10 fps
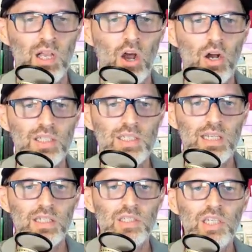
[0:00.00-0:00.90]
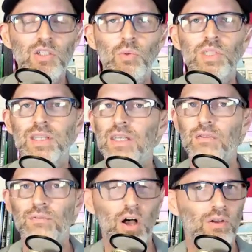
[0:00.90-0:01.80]
Artists that continuously
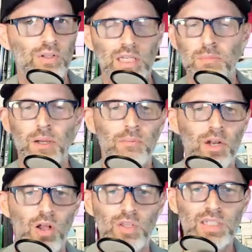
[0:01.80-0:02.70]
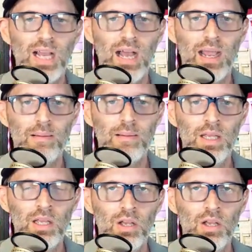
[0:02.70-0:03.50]
evolve and experiment all the time,